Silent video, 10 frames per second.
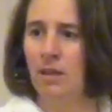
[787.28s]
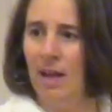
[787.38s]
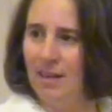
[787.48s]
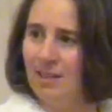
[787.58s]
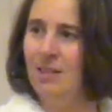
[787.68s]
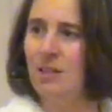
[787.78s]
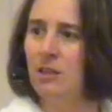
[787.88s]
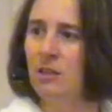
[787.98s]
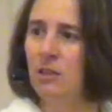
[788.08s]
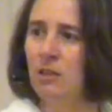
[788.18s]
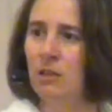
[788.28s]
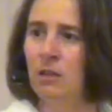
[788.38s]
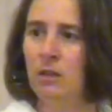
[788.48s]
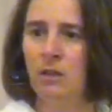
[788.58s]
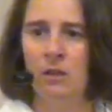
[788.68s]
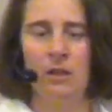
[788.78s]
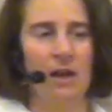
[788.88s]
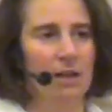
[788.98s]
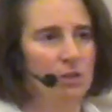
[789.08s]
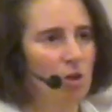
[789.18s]
light
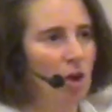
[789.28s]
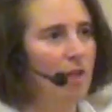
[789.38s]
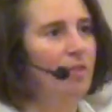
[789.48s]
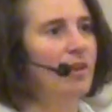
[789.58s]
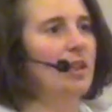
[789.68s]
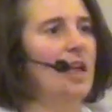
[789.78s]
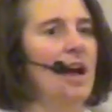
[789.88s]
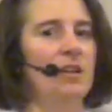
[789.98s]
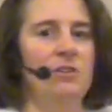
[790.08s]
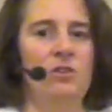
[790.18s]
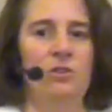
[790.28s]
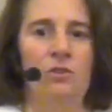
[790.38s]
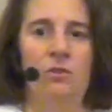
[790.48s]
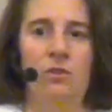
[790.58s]
and taught the class?